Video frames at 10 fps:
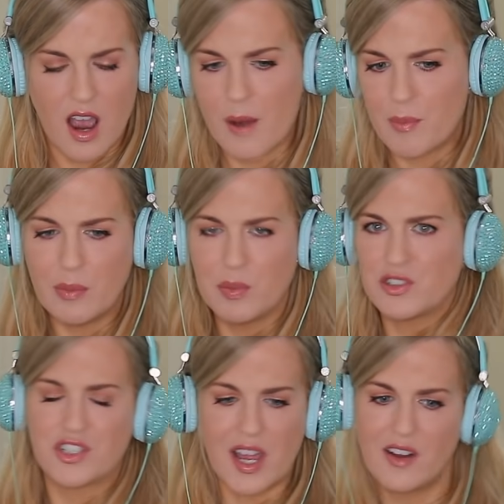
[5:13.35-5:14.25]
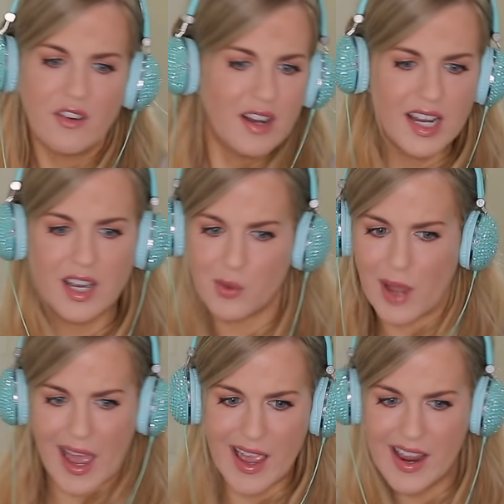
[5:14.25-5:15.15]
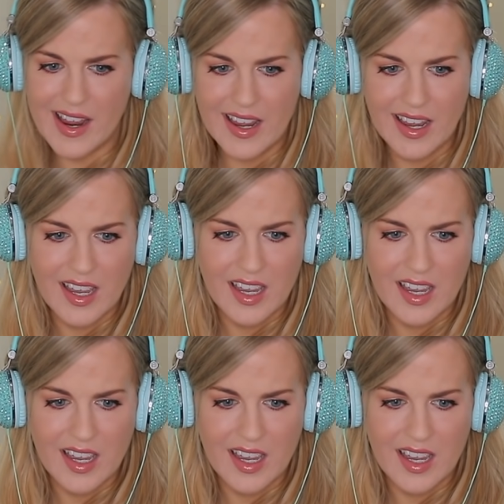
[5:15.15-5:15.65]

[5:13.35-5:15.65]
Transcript: Are people generally okay?